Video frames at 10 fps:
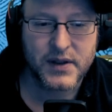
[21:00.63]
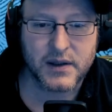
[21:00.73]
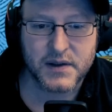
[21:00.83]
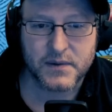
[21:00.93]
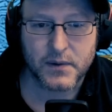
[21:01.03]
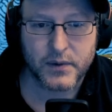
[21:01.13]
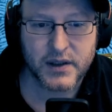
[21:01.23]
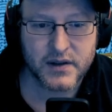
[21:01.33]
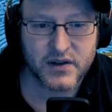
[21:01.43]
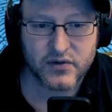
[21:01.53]
useful. We
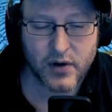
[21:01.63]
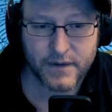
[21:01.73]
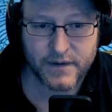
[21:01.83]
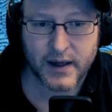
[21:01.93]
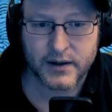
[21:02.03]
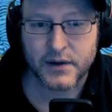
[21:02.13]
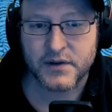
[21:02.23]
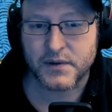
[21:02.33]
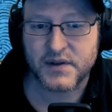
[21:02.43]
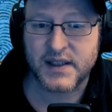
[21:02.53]
could Strife that
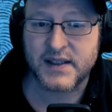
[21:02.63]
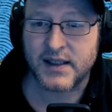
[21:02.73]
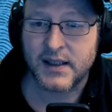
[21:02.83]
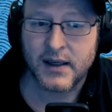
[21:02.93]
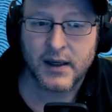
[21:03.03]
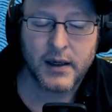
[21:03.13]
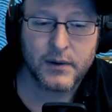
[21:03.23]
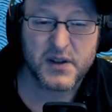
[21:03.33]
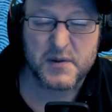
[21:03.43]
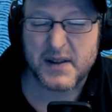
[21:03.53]
coastal city,
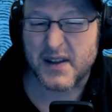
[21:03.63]
which means that